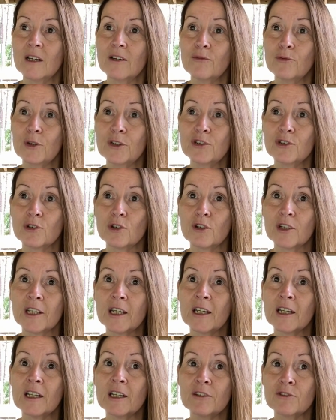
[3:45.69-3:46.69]
If we start
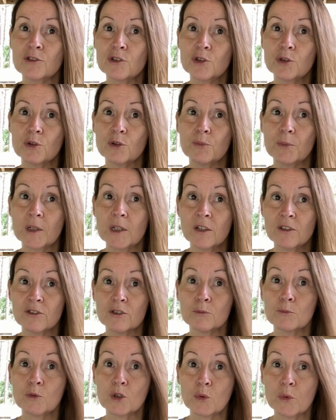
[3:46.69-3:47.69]
getting into, because
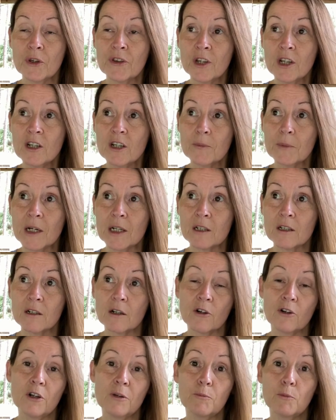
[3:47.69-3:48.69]
the more we think about
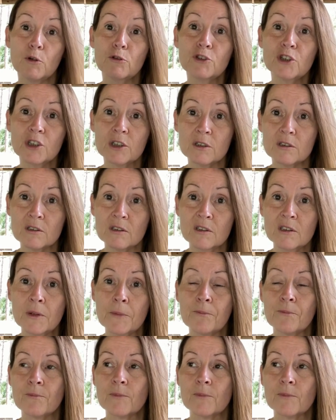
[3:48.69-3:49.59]
it, our emotions